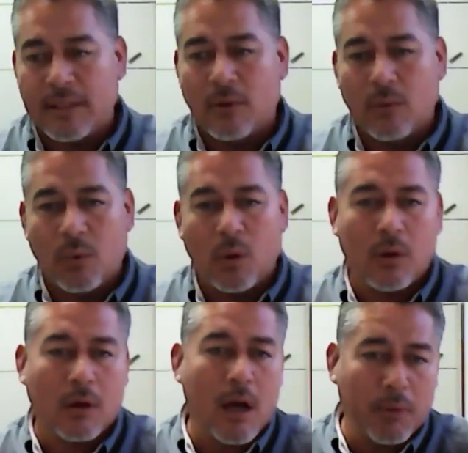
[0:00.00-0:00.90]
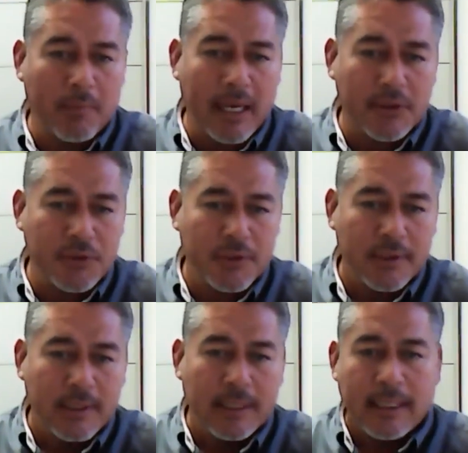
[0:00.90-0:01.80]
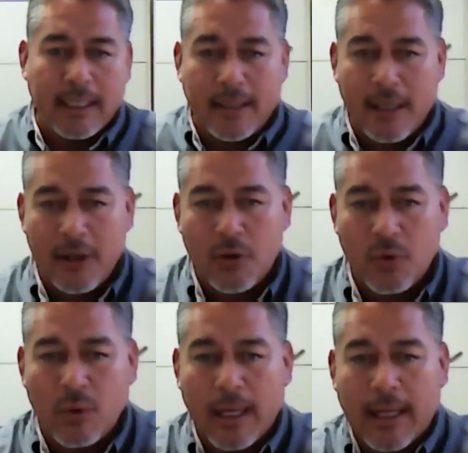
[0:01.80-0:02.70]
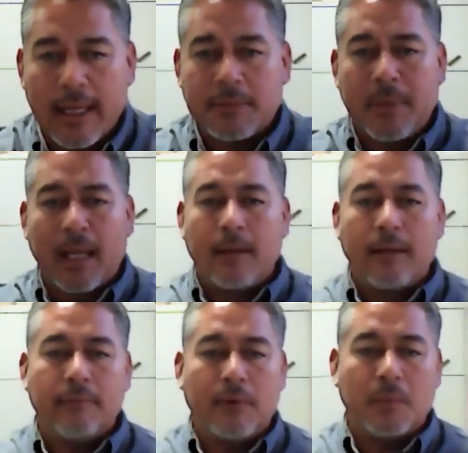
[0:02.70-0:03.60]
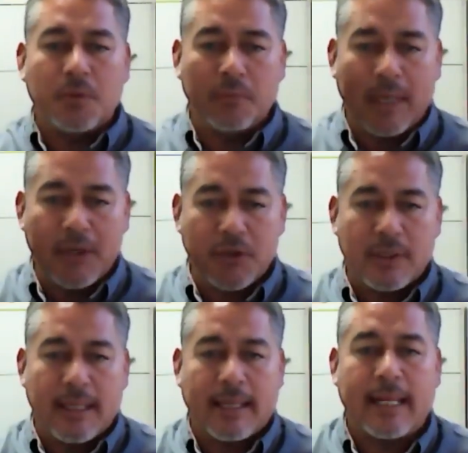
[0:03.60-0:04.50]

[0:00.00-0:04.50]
steel wool or copper mesh, and then do like an expanding foam to make sure that